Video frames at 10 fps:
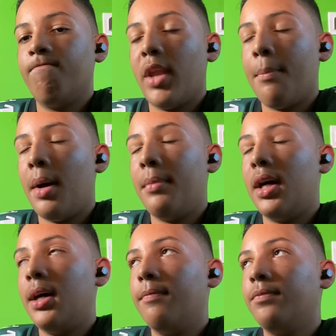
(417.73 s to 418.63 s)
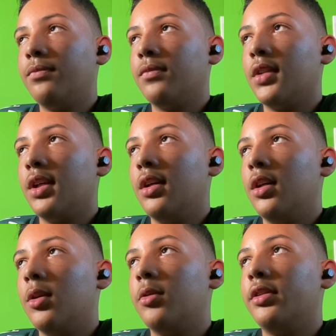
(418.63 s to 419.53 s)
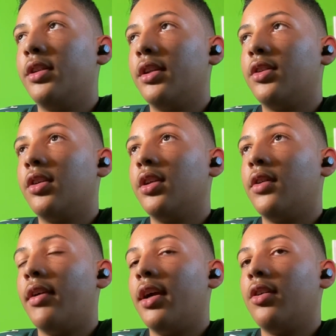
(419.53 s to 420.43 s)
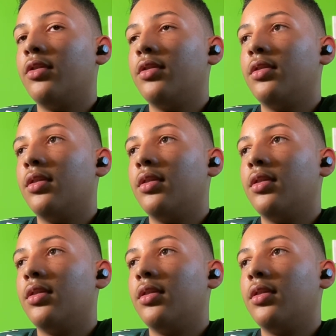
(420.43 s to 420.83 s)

My mom was turned around,